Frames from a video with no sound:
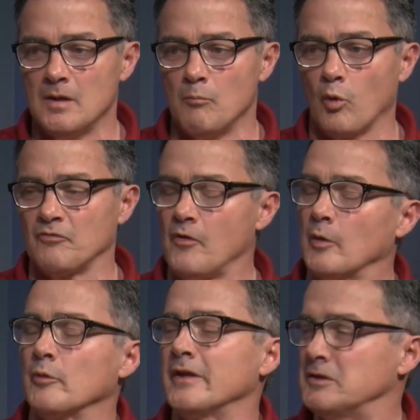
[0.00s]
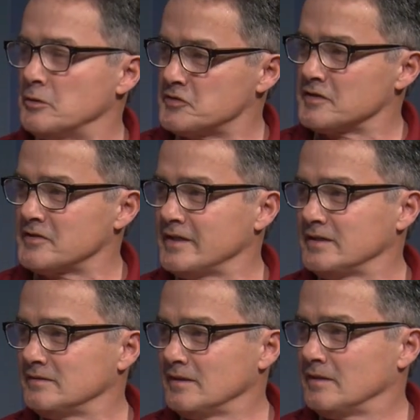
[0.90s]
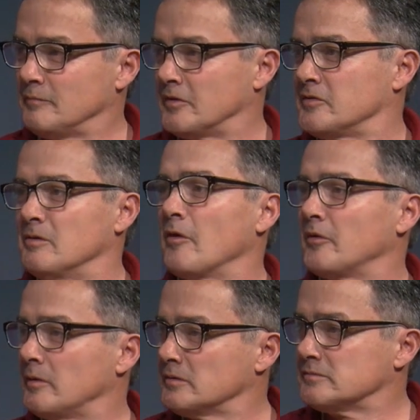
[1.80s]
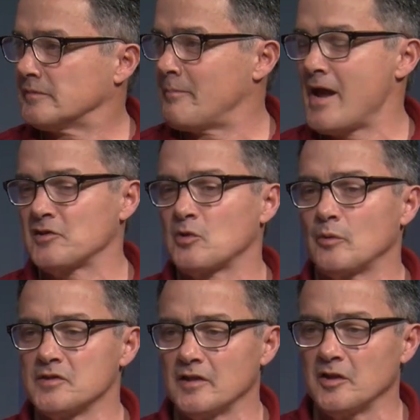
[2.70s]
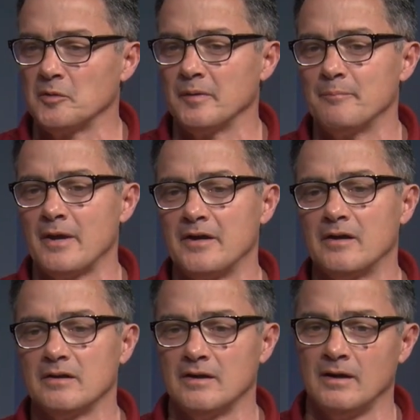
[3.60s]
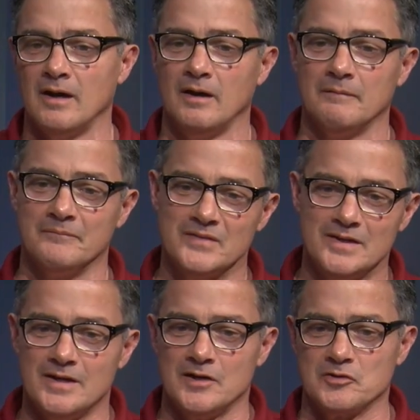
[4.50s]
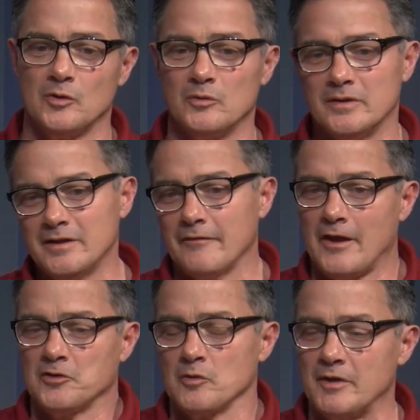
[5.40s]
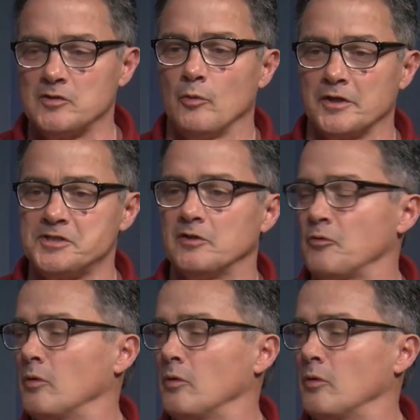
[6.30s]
more fun when they do succeed because you know their backstory is a little bit better. And so, you know, that also makes you want to cheer for